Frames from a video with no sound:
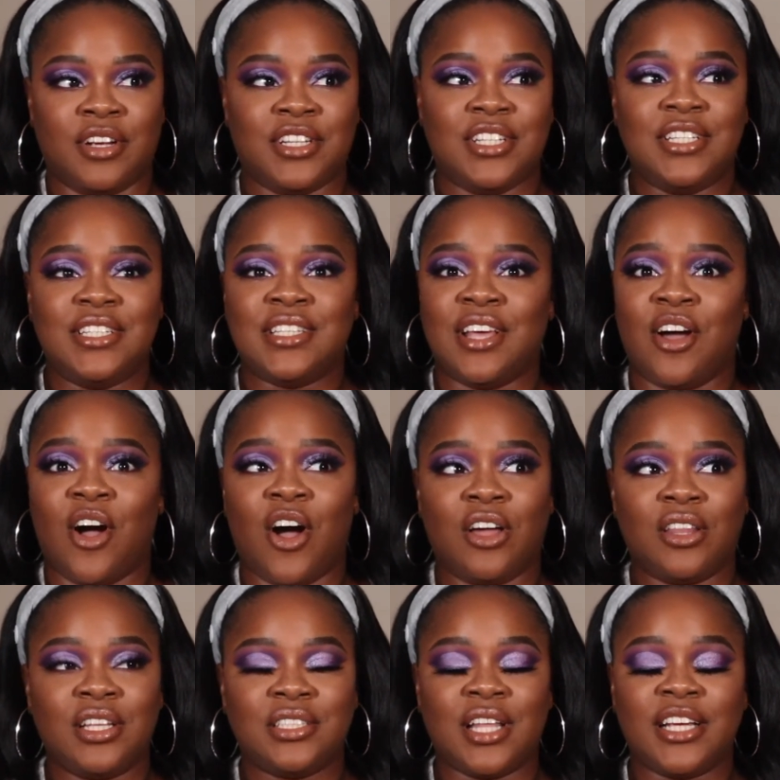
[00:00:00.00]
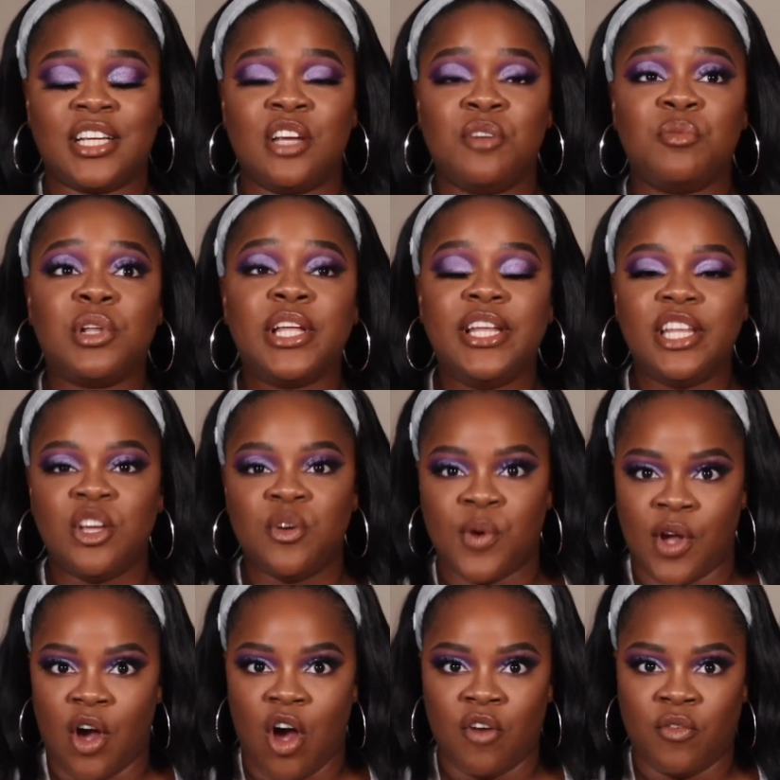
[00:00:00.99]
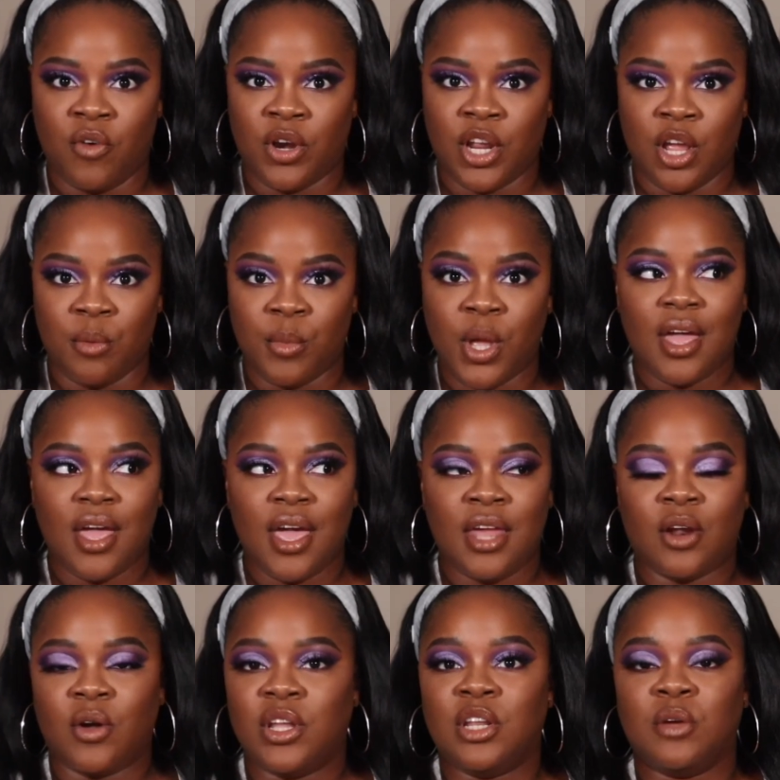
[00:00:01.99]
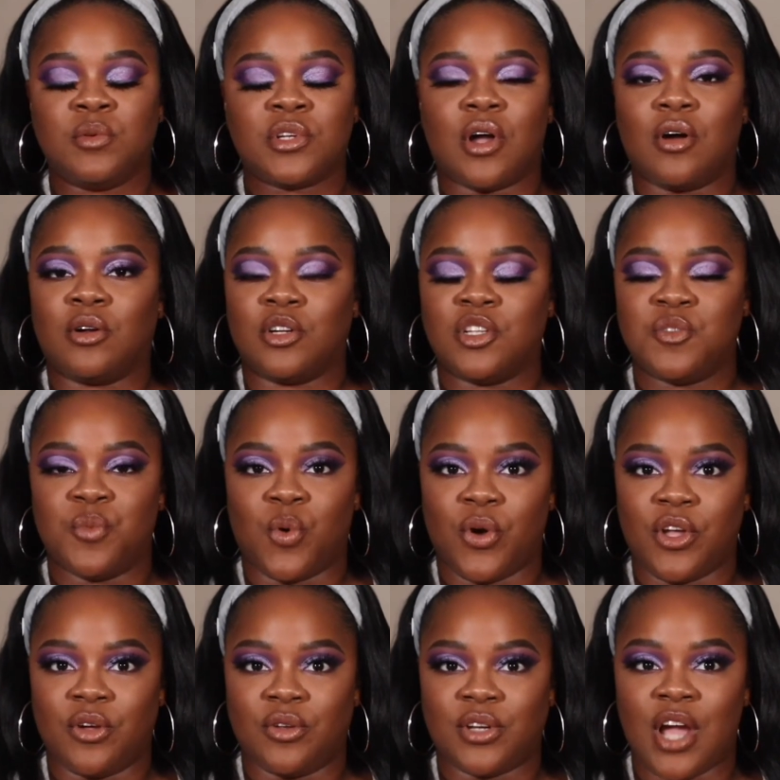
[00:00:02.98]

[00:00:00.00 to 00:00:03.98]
She said all this, like, completely went off on him, and all he did was call her spoiled.